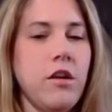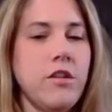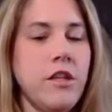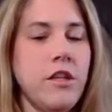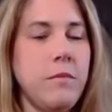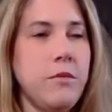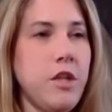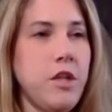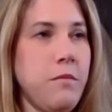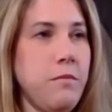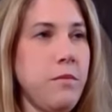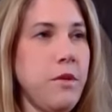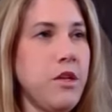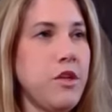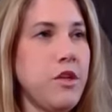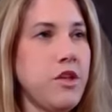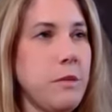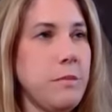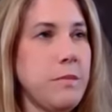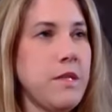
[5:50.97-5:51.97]
TIP
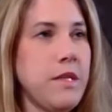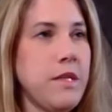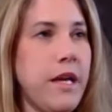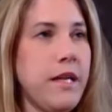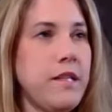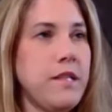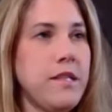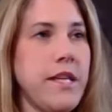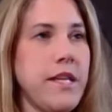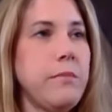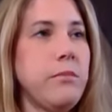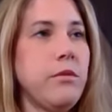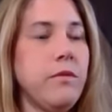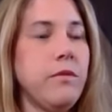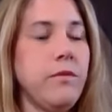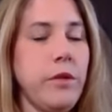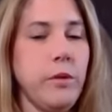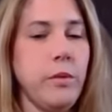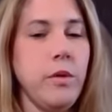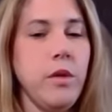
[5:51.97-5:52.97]
championships at Stable
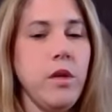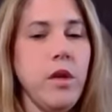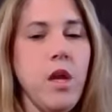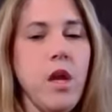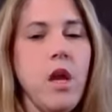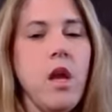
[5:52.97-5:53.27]
View.